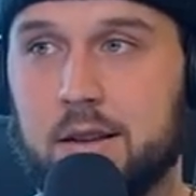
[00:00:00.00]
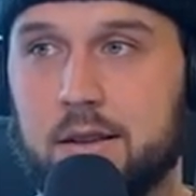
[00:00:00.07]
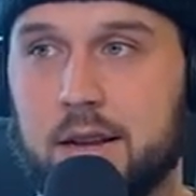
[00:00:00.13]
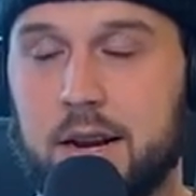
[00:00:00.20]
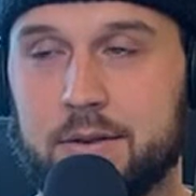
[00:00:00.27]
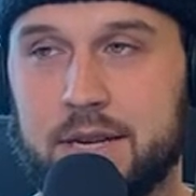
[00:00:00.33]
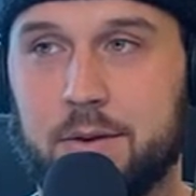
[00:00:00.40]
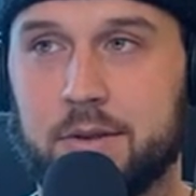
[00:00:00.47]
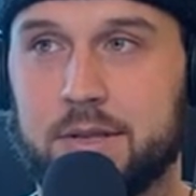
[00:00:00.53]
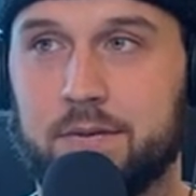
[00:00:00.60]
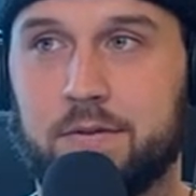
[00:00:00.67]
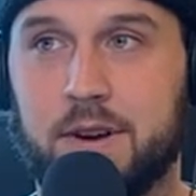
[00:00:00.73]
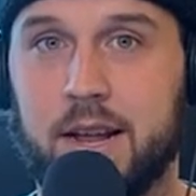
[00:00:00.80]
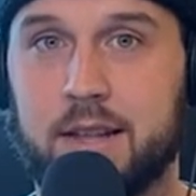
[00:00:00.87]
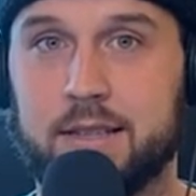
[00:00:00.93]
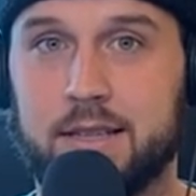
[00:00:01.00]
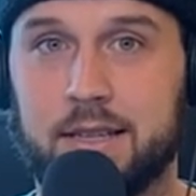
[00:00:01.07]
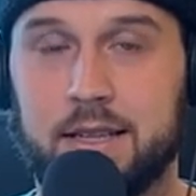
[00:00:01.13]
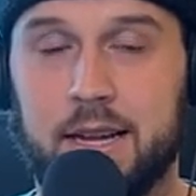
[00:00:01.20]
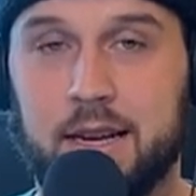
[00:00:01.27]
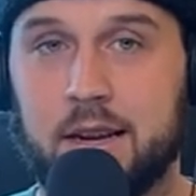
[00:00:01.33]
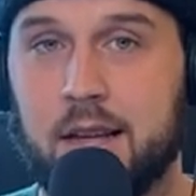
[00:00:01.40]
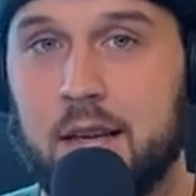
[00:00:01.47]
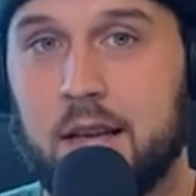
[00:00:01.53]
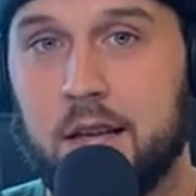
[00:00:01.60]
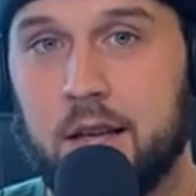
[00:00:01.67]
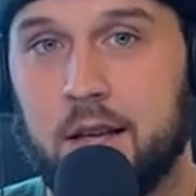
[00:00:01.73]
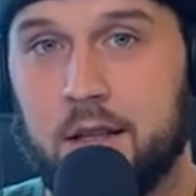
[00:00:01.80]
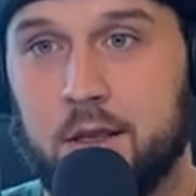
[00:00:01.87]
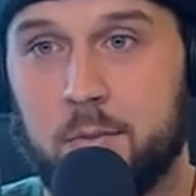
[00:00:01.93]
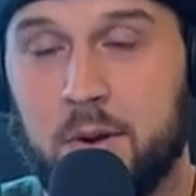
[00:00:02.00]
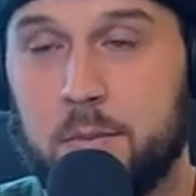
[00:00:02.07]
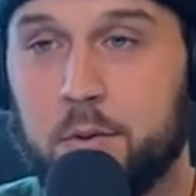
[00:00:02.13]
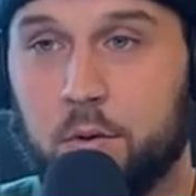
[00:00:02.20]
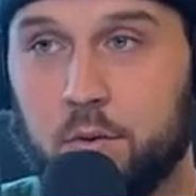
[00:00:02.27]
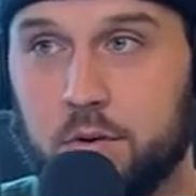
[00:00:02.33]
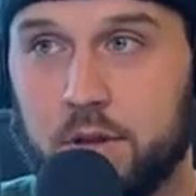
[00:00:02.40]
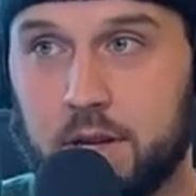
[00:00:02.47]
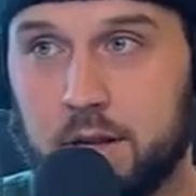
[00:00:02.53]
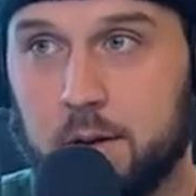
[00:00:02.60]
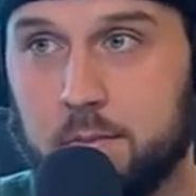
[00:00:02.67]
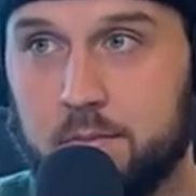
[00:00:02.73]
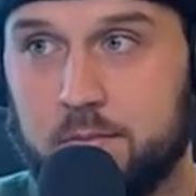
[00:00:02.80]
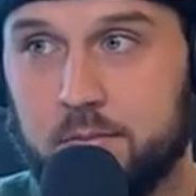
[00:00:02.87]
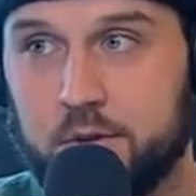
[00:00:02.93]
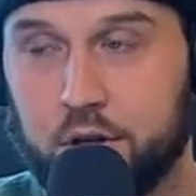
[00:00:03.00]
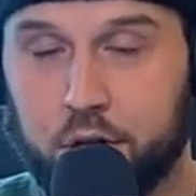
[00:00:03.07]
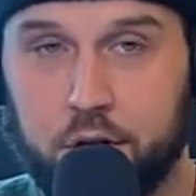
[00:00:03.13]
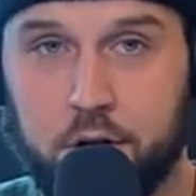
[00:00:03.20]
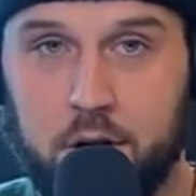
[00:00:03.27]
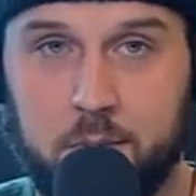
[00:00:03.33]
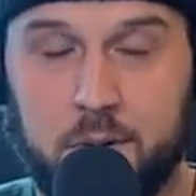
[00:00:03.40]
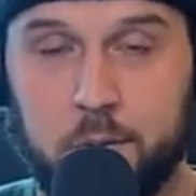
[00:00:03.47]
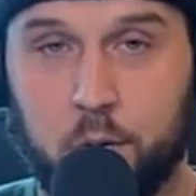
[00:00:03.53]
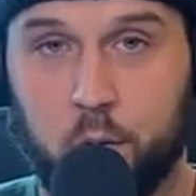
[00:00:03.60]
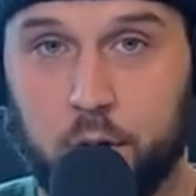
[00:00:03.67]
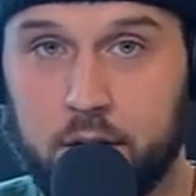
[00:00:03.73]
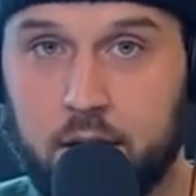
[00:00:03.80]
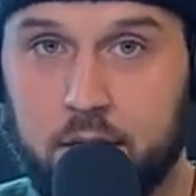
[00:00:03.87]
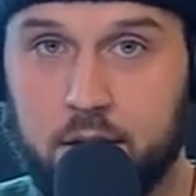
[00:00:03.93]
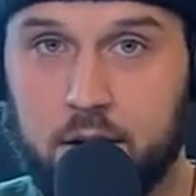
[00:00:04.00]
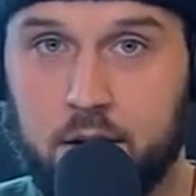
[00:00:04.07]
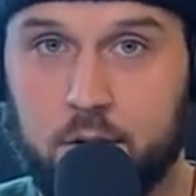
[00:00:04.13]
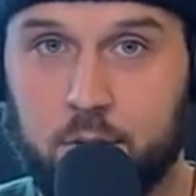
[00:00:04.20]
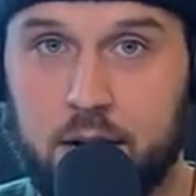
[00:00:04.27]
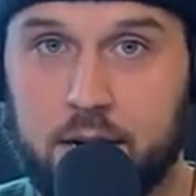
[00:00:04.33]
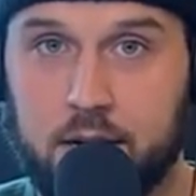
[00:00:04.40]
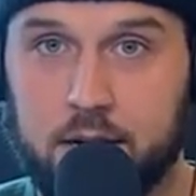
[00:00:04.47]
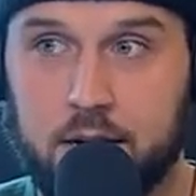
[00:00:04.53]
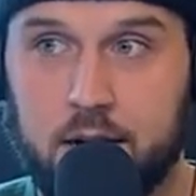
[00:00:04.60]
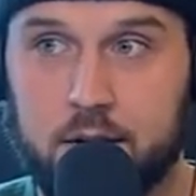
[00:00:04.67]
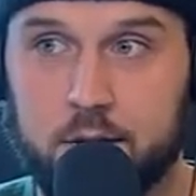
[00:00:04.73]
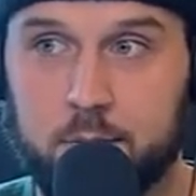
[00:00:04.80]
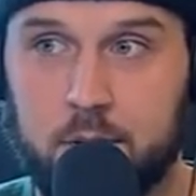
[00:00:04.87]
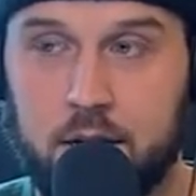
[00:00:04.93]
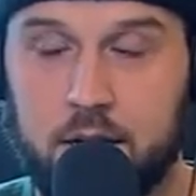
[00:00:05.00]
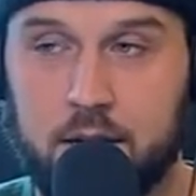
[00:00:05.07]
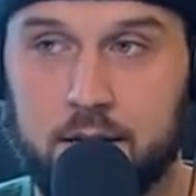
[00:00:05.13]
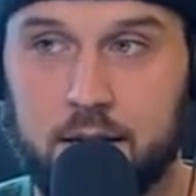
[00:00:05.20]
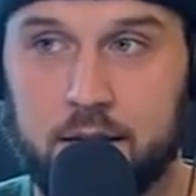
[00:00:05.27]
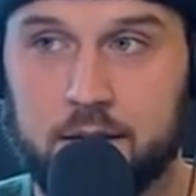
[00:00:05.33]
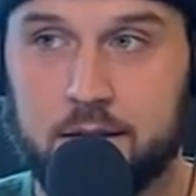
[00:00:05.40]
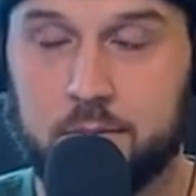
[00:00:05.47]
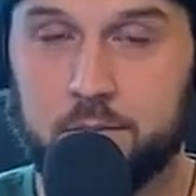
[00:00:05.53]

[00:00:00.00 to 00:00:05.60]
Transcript: And I was out with some friends and like, the people, like the security and people working there recognized me and like some